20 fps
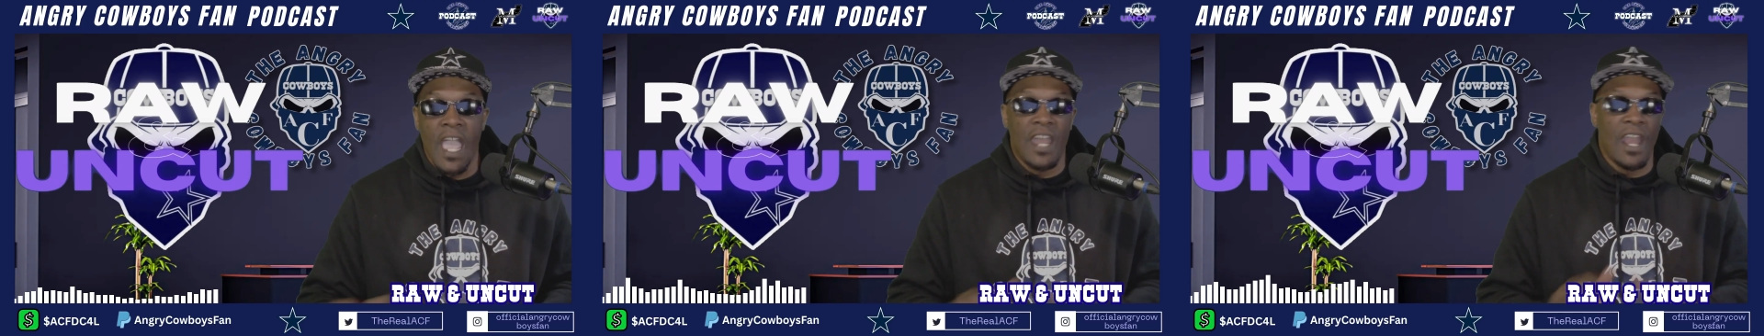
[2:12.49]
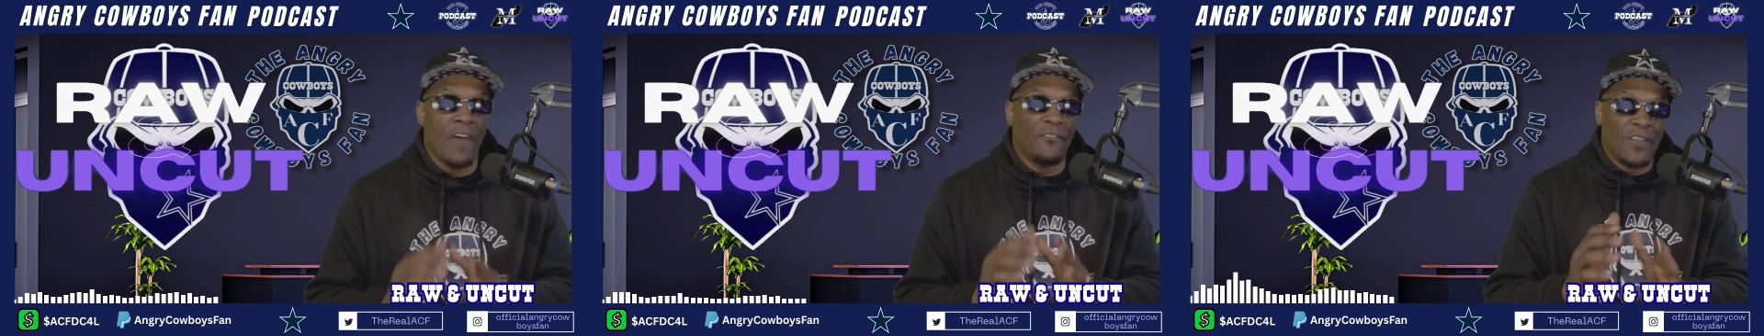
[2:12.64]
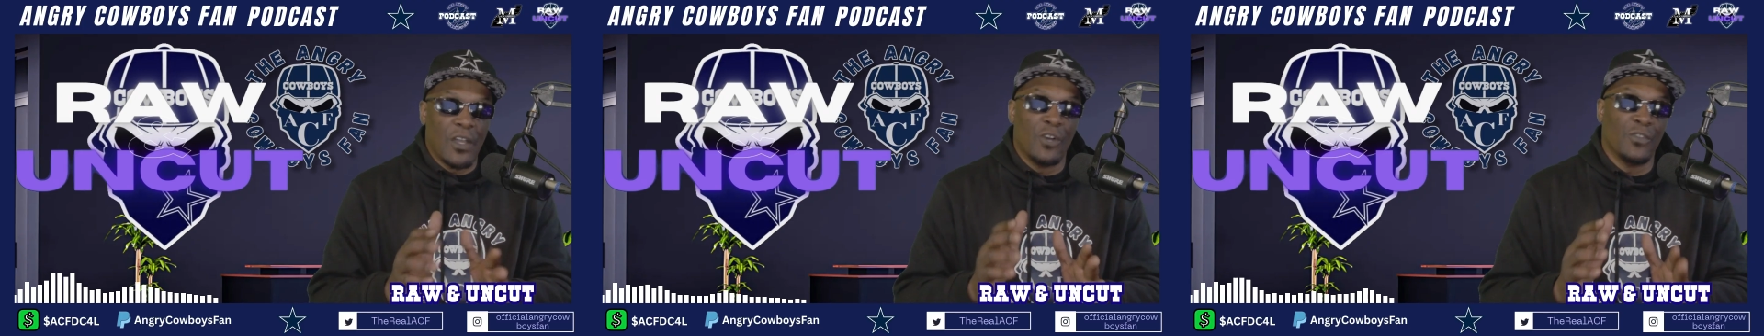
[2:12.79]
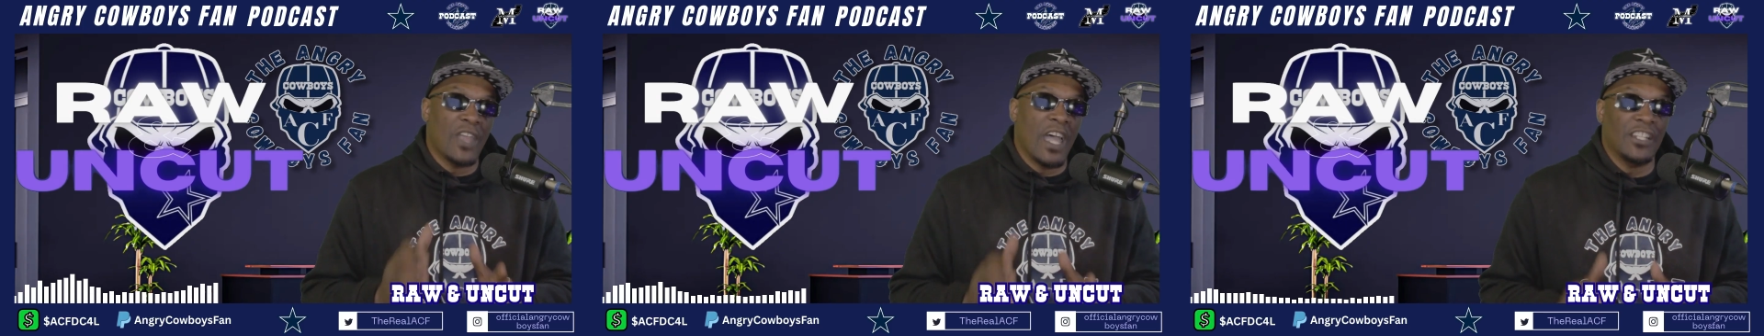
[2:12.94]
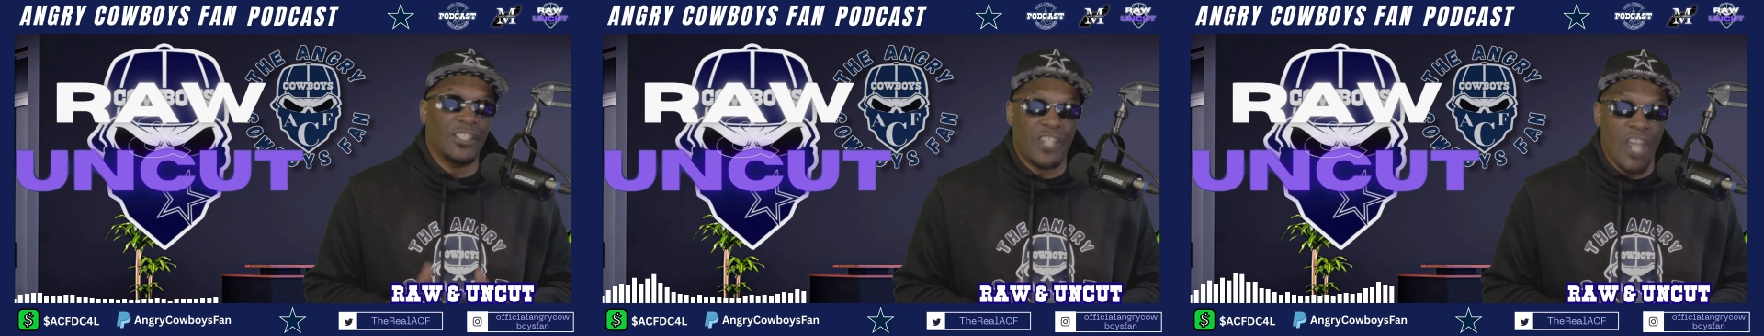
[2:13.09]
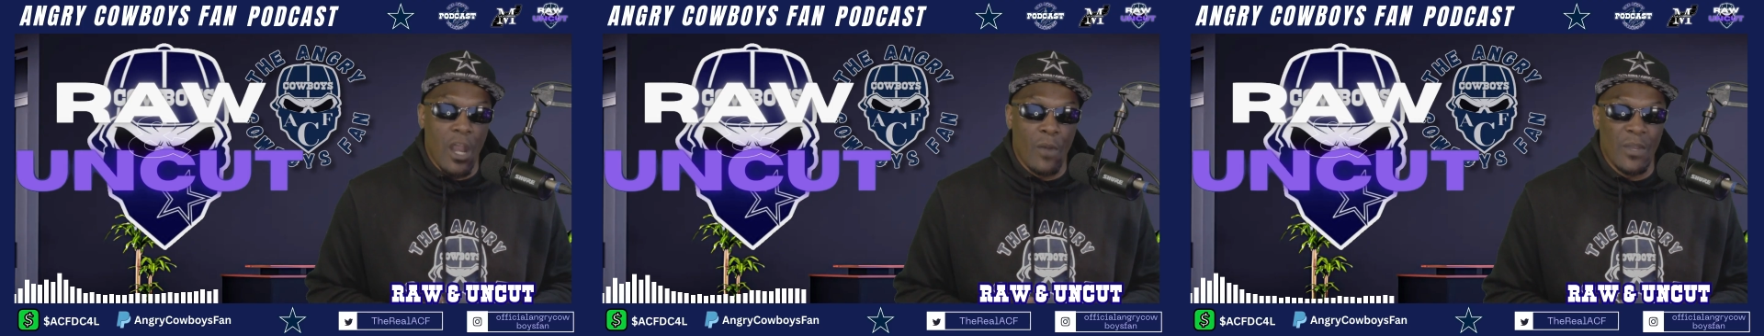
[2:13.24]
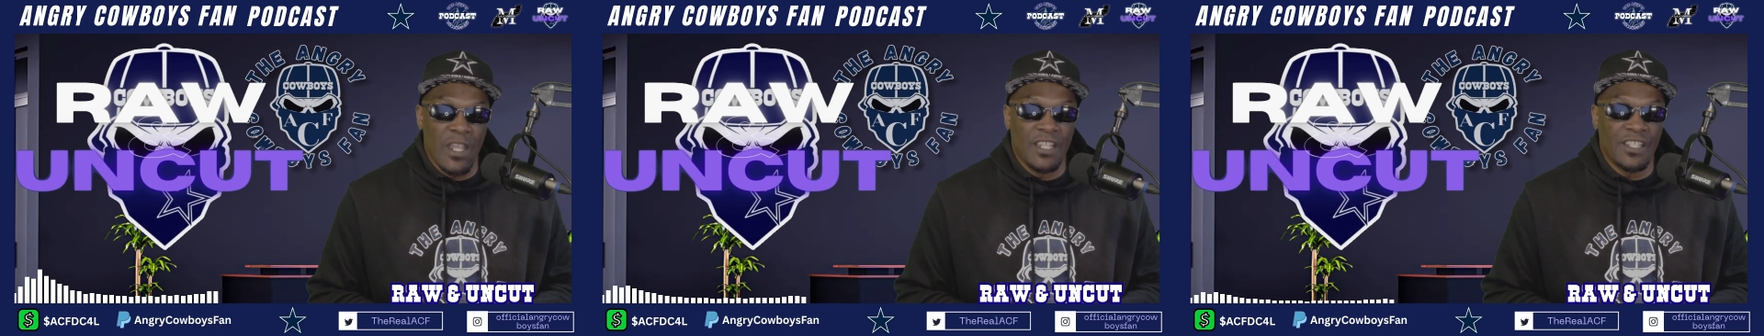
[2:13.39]
and I feel that
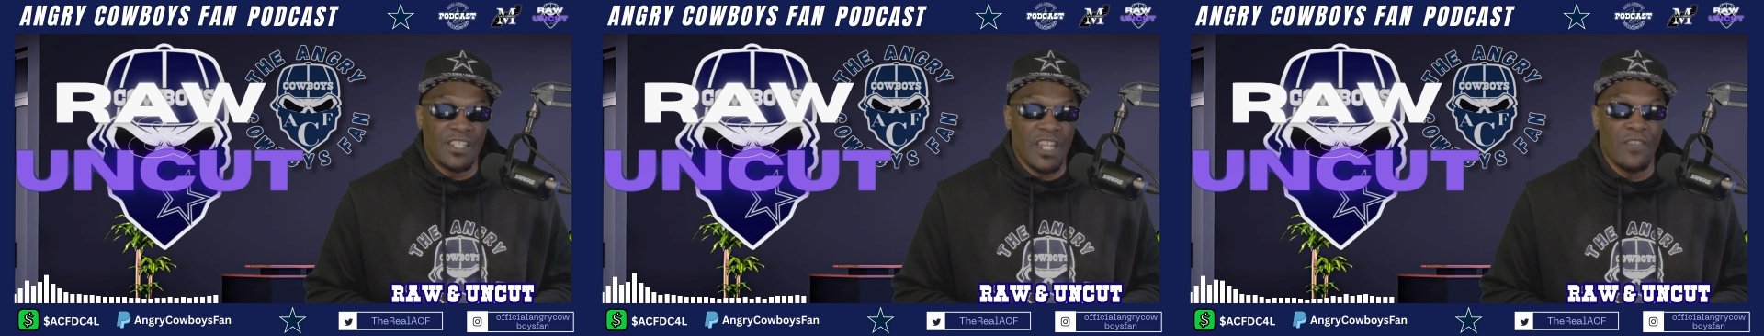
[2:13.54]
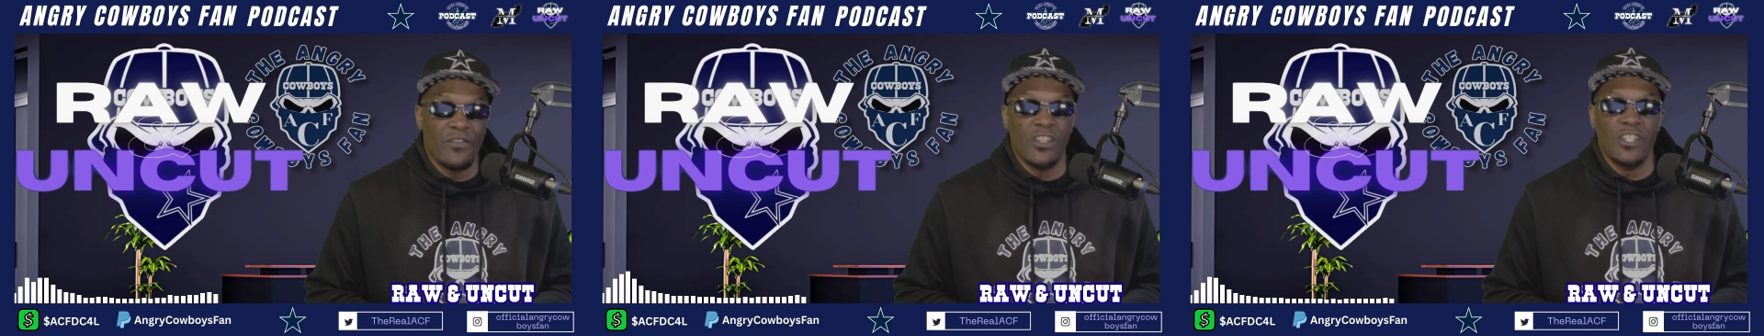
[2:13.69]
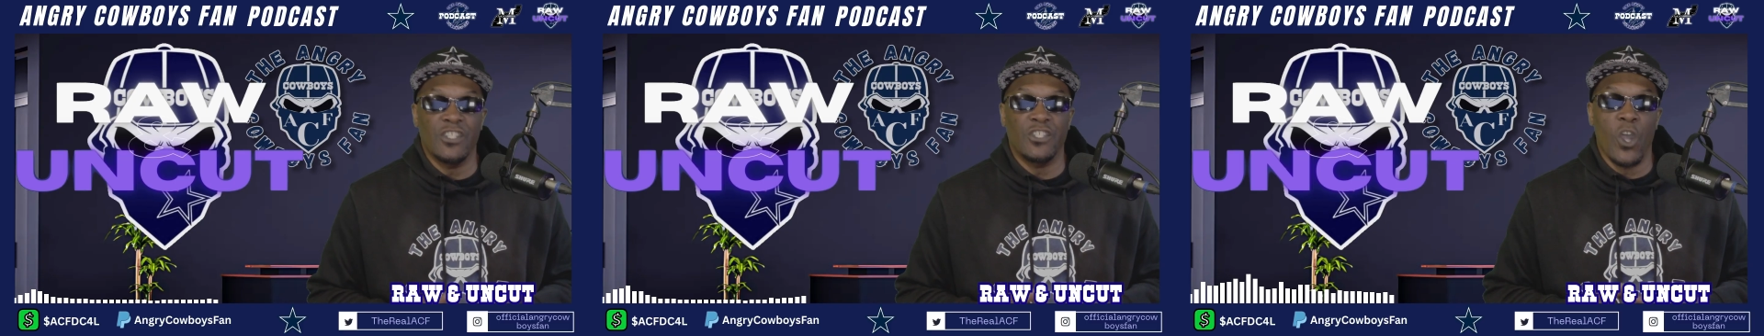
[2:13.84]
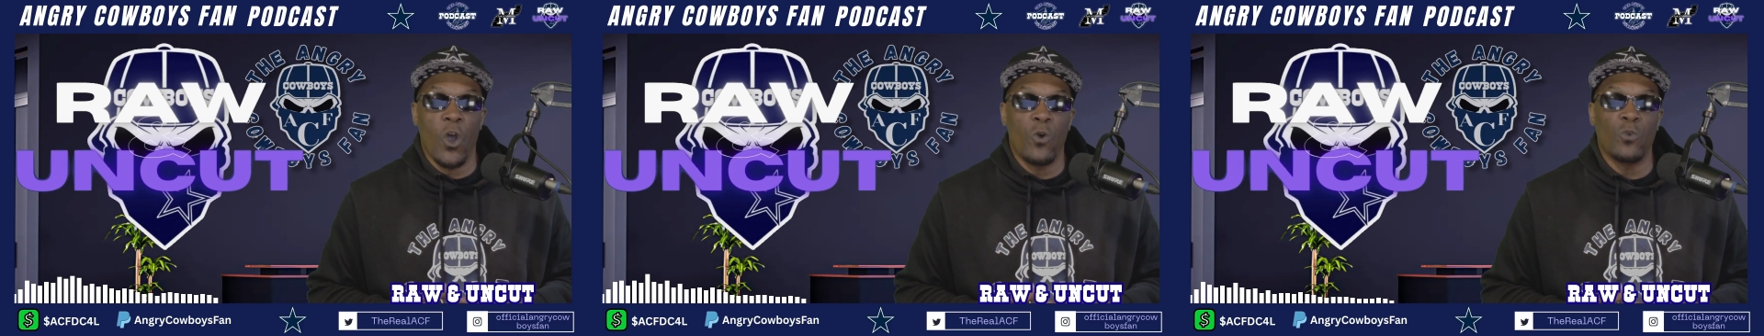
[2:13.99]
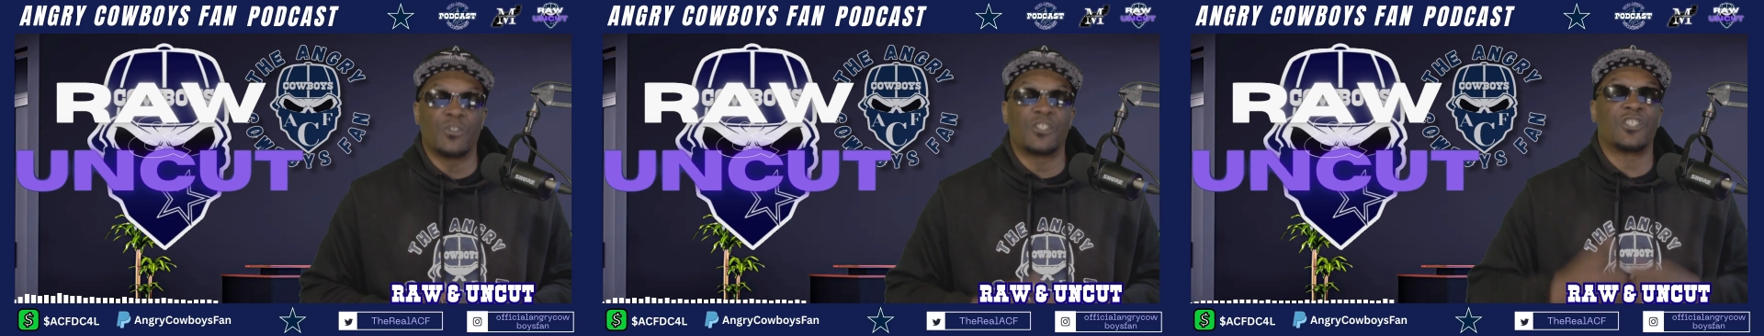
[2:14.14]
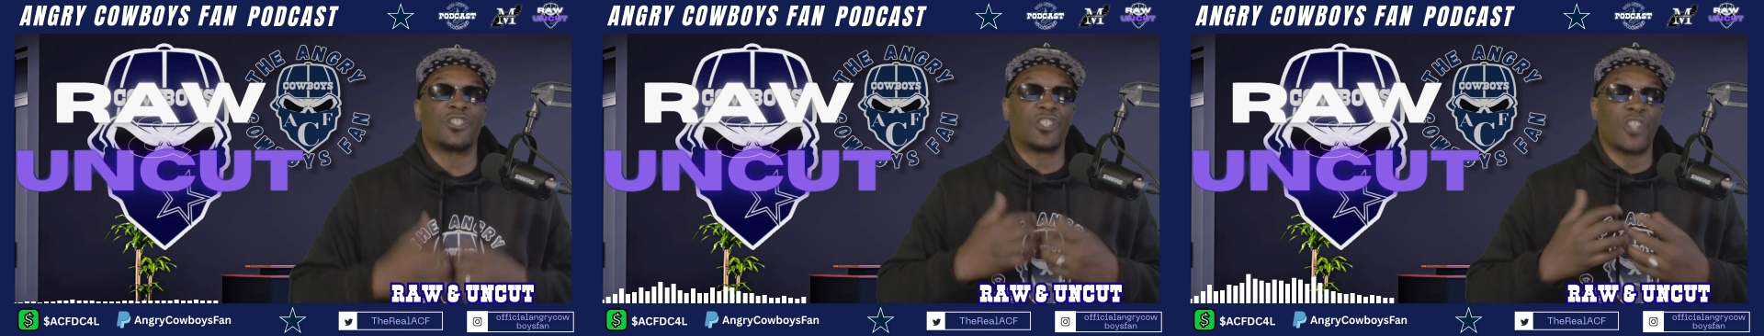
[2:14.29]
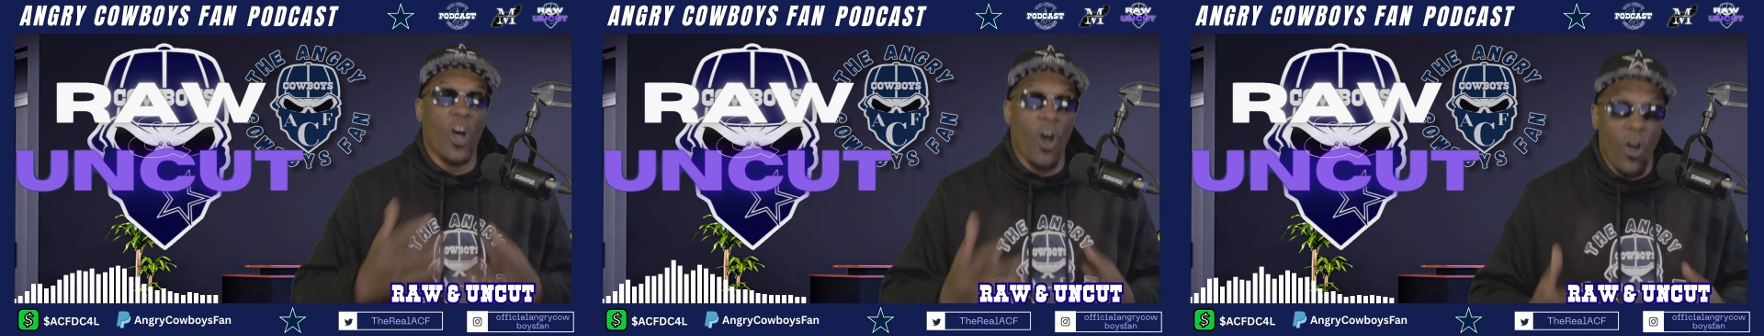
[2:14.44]
Jerry and Stephen Jones
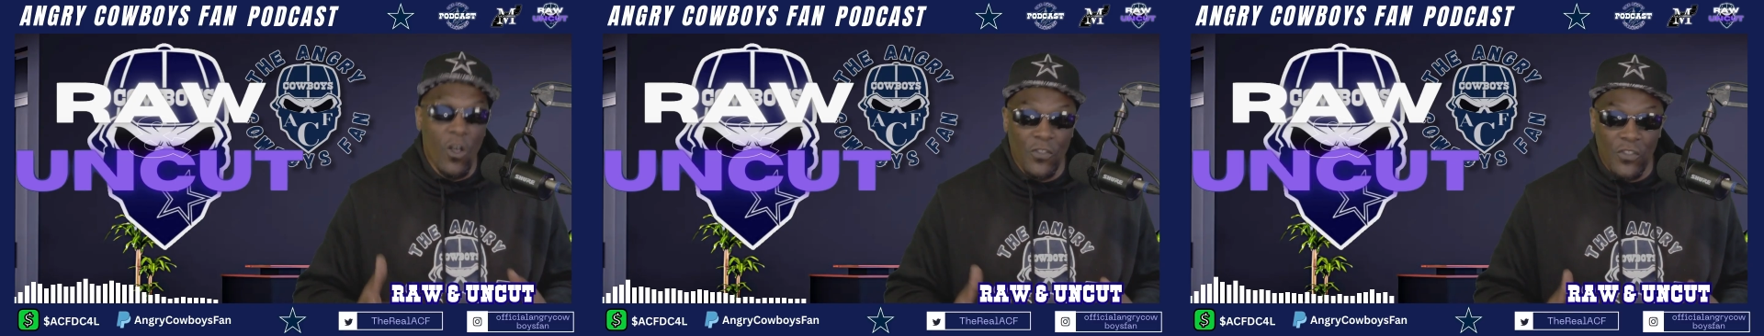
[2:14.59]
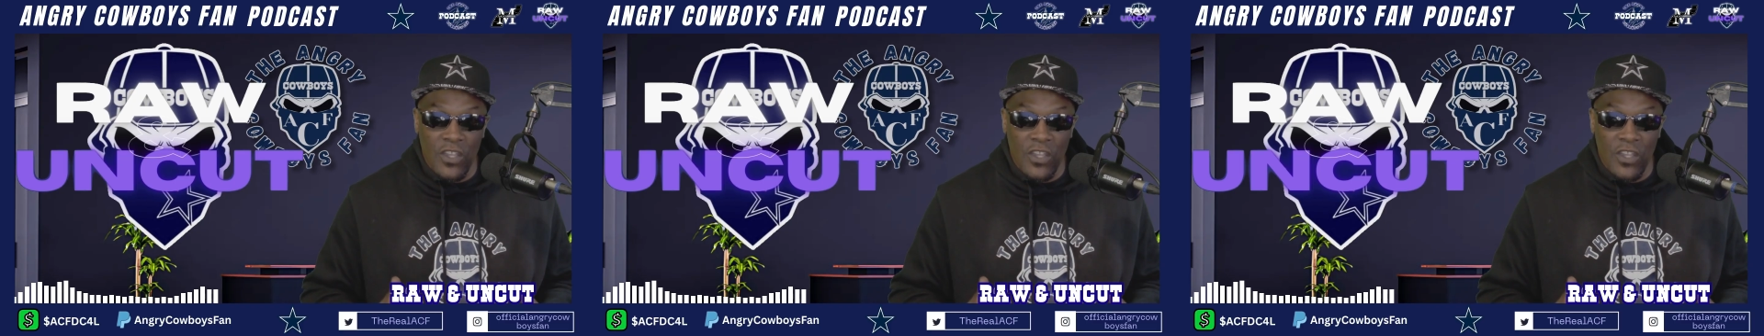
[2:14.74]
saw